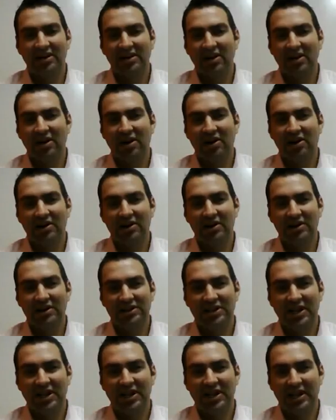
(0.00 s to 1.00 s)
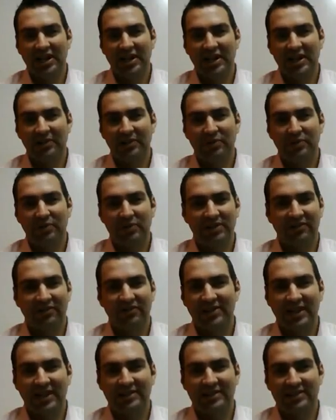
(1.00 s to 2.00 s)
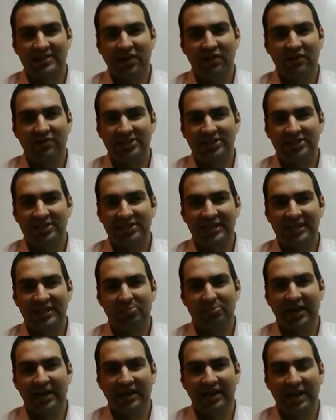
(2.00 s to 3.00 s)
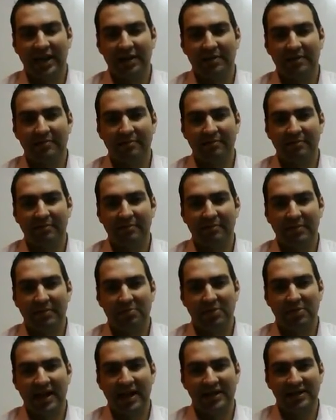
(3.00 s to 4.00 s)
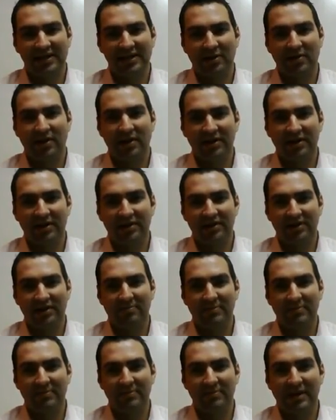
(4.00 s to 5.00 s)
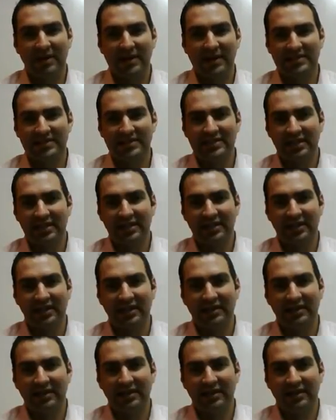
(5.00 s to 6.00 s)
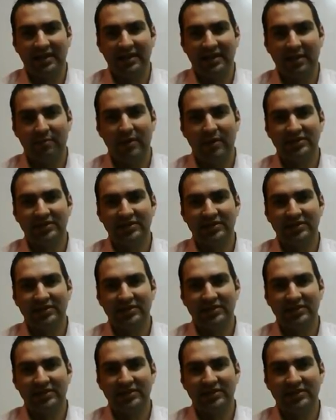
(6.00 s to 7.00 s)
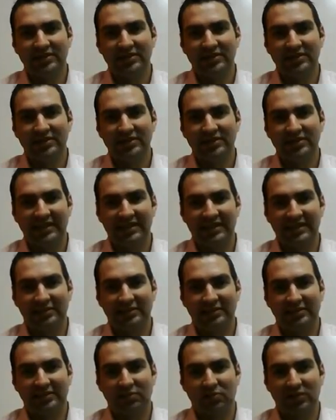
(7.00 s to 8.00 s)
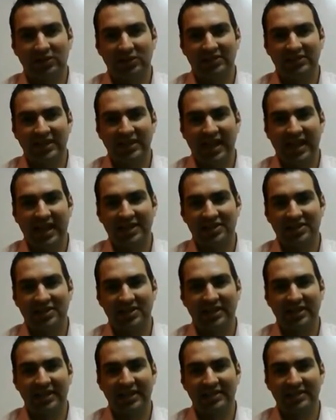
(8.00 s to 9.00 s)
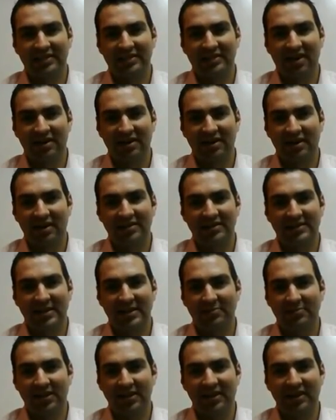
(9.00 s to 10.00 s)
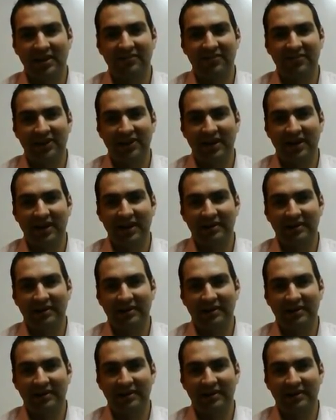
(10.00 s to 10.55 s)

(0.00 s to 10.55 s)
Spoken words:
negotiating with a few things overseas, but I ended up going domestic, and most of the reason was I just was anxious to get started on something, and I figured